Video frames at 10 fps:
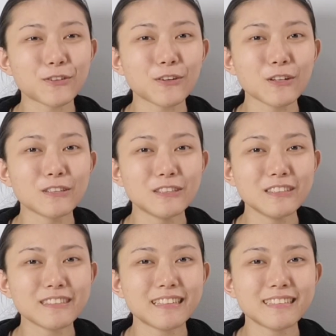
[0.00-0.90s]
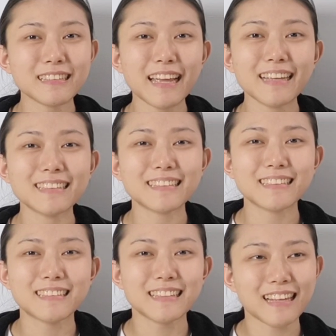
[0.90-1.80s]
for all users and
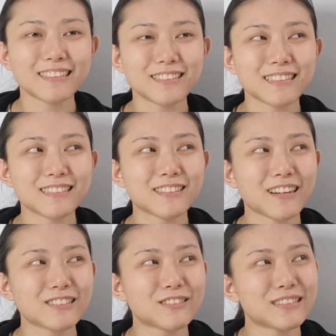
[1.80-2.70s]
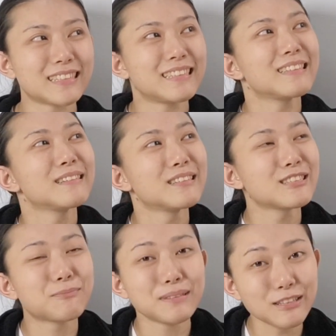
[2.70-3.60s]
not just country
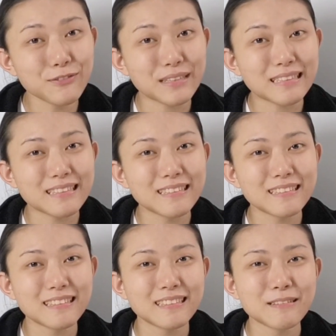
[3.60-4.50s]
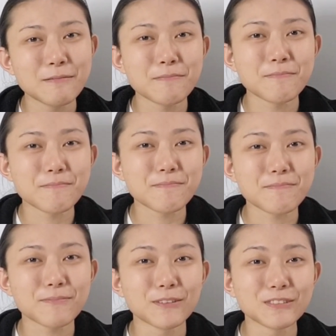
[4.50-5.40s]
specific.
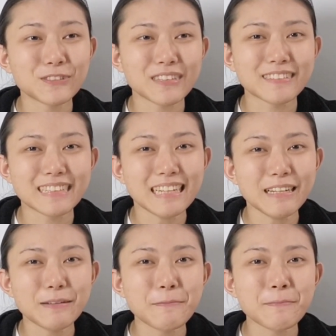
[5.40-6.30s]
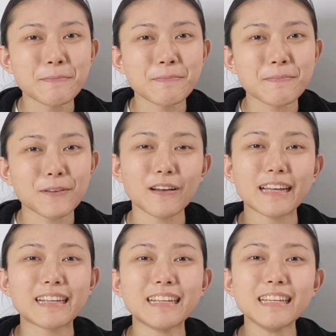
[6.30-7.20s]
Don't you agree?
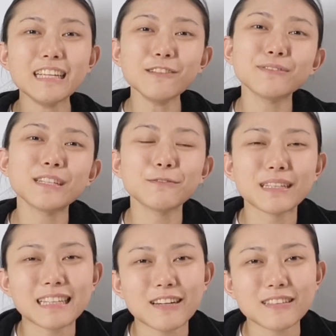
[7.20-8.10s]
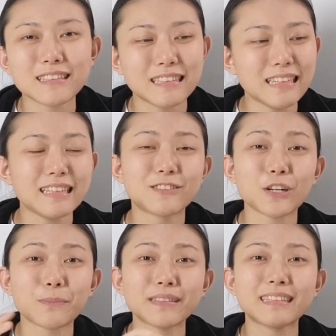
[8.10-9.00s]
Okay, even without the
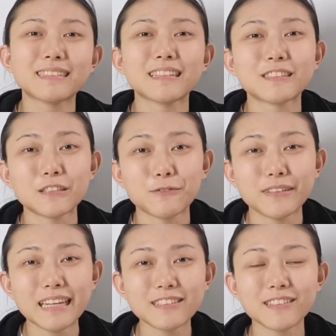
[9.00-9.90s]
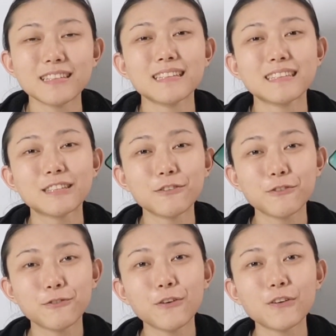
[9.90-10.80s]
drop resistance certification, the
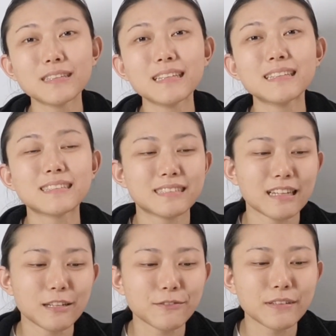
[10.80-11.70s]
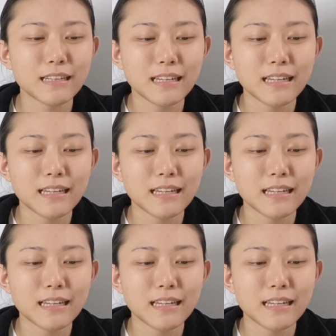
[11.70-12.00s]
phone itself